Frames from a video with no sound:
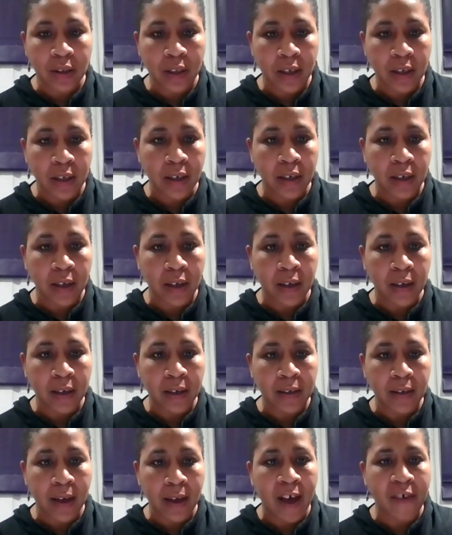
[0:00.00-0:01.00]
the
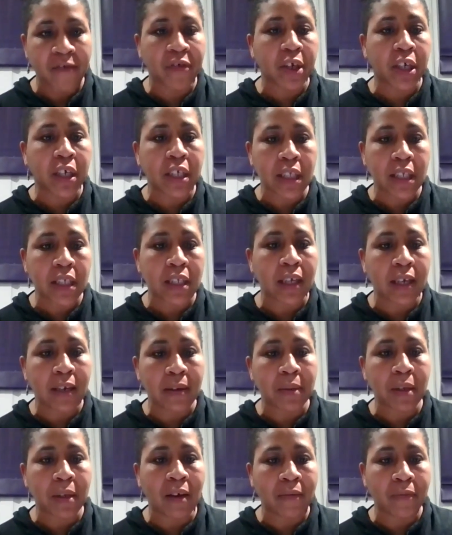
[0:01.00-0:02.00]
uh, African
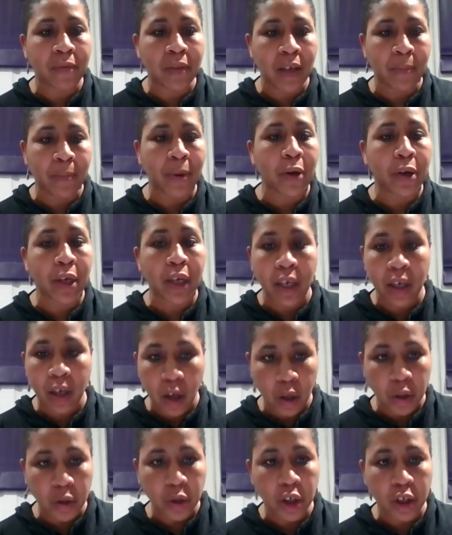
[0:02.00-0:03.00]
slaves of the American
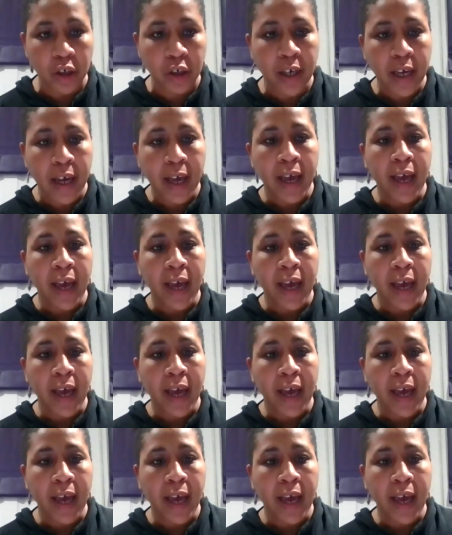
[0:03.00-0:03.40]
culture